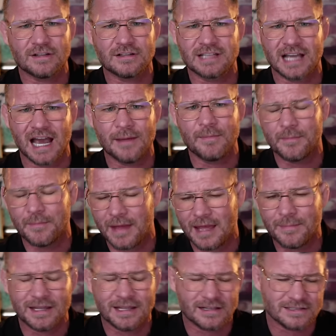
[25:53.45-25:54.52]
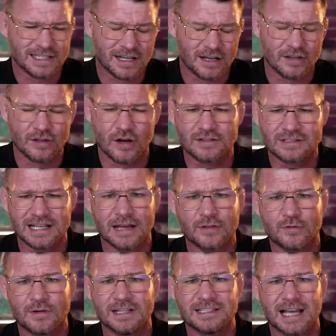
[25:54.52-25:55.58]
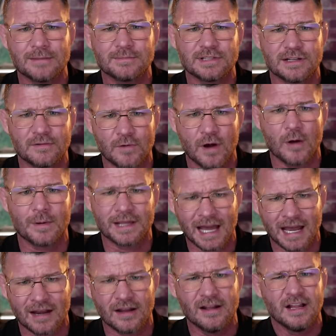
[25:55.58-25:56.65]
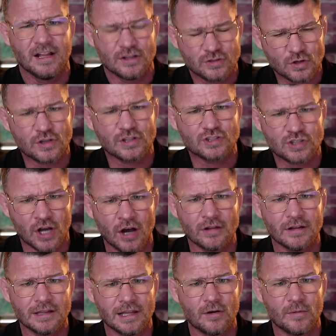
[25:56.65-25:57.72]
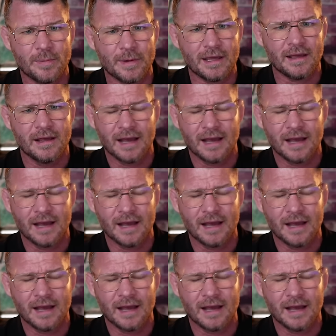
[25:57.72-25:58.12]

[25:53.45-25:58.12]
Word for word: time. And maybe because he got knocked out three times in a row, it kind of took its toll a little bit.